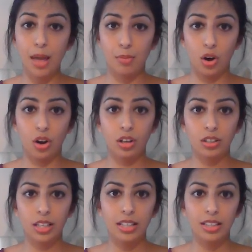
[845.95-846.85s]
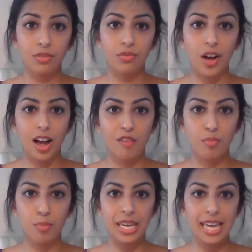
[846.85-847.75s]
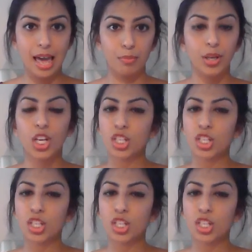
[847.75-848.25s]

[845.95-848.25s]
MR, then 5 PM.